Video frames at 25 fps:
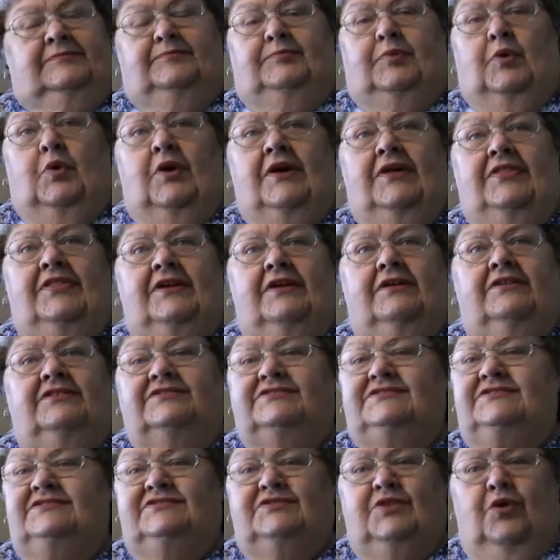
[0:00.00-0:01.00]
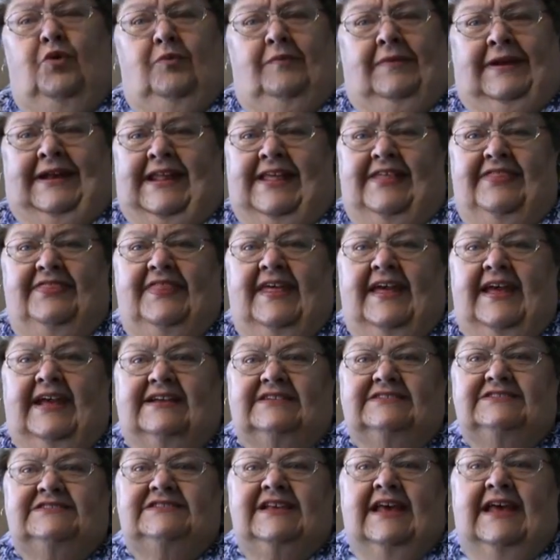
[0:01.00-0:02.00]
Boy, there's so many
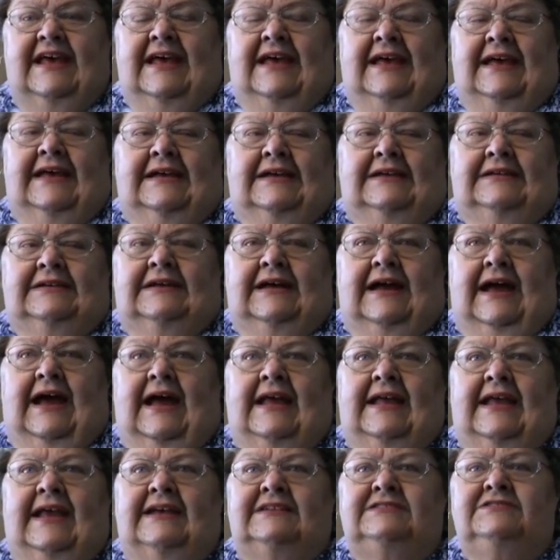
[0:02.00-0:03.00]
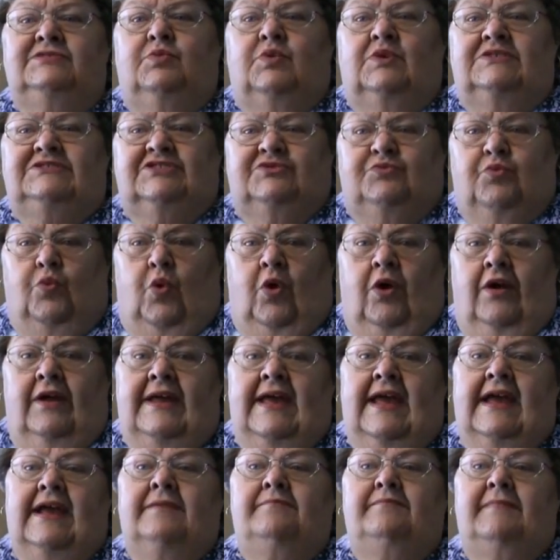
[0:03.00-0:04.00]
things. I guess what's
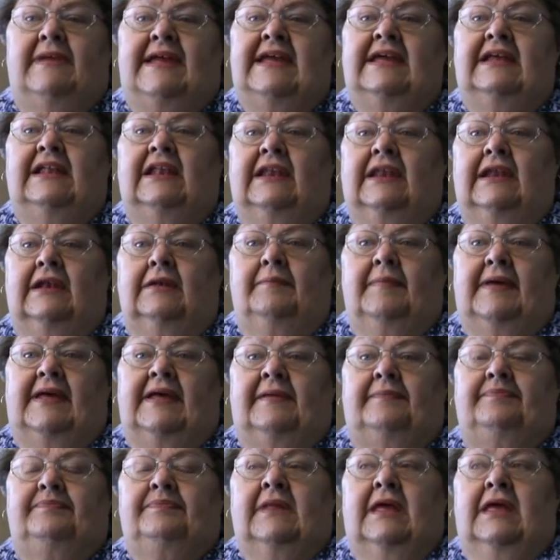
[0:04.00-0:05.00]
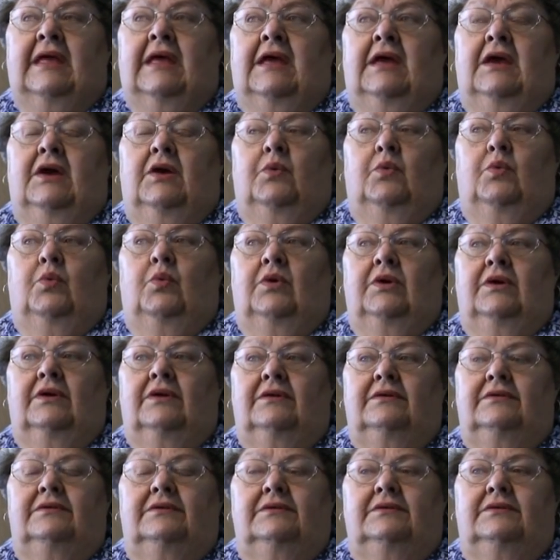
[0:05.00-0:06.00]
worrying me a little bit,
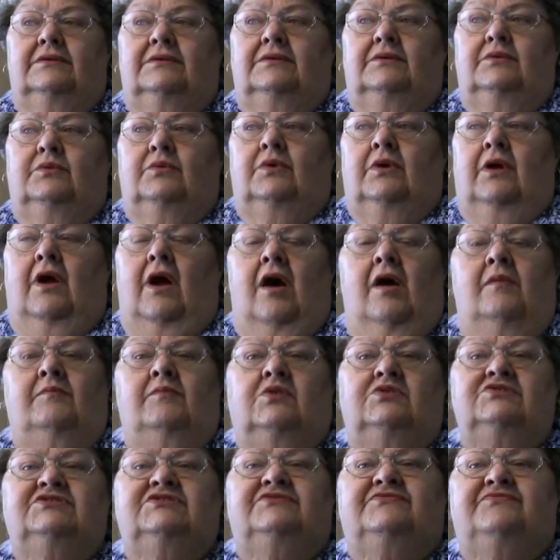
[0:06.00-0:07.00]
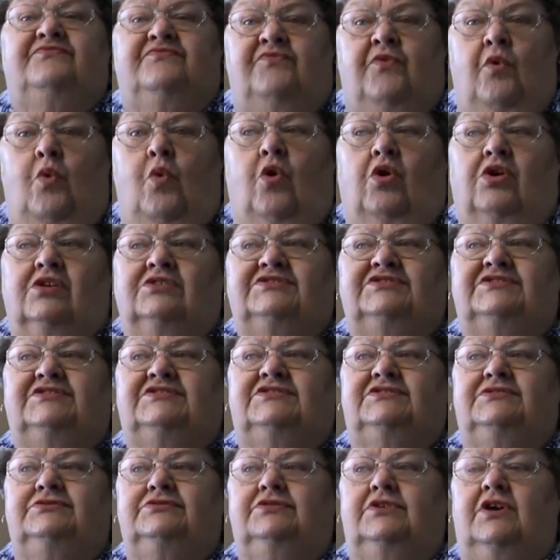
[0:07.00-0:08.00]
we're almost
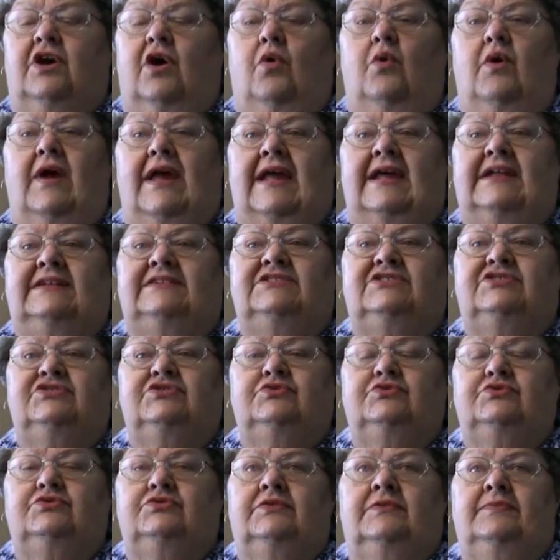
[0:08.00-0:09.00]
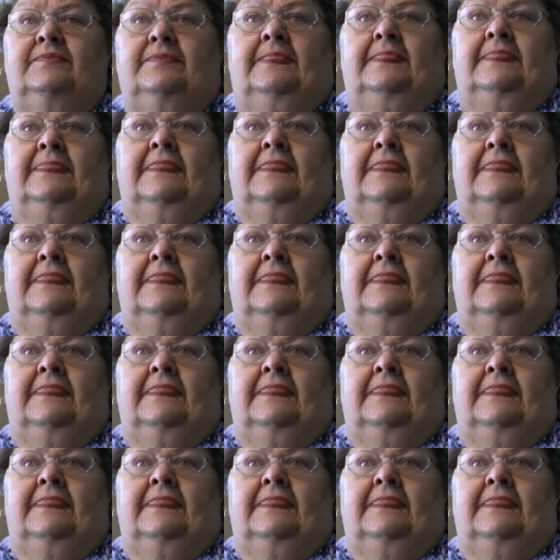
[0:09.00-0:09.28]
forced to go into